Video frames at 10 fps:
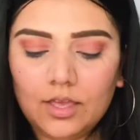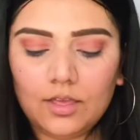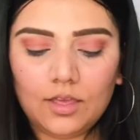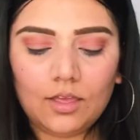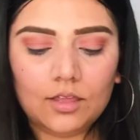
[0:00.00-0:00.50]

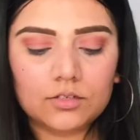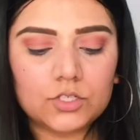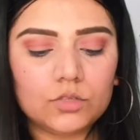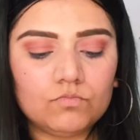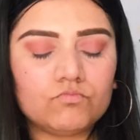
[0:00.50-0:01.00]
and
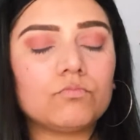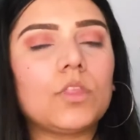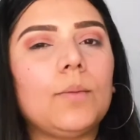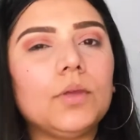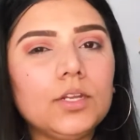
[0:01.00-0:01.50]

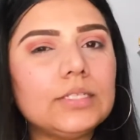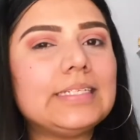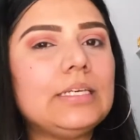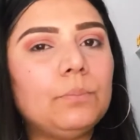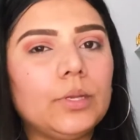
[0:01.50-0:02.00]
I'm gonna
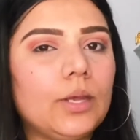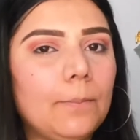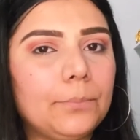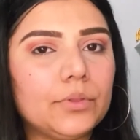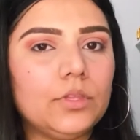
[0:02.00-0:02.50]
deepen
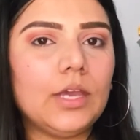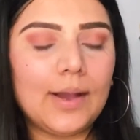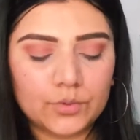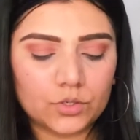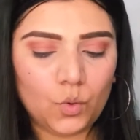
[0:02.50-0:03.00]
up the
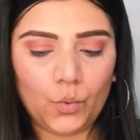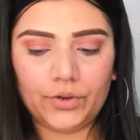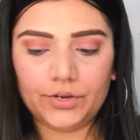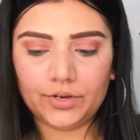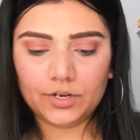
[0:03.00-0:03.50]
outer
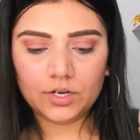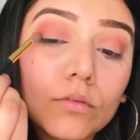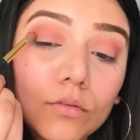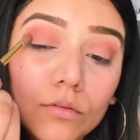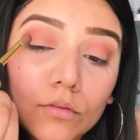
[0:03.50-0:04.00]
corner
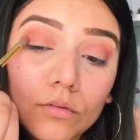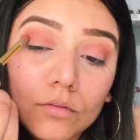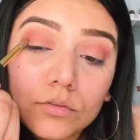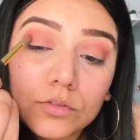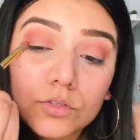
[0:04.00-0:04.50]

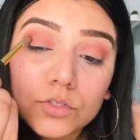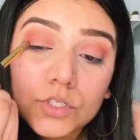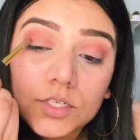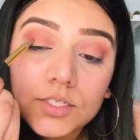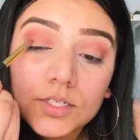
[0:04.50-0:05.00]

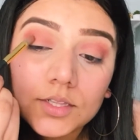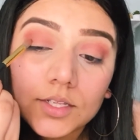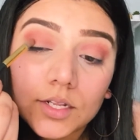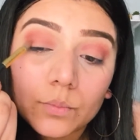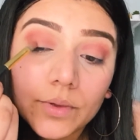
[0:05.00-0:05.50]
just a
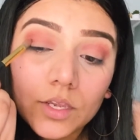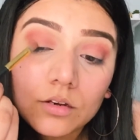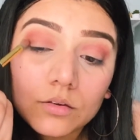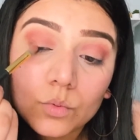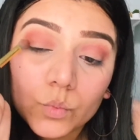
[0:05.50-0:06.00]
little bit. We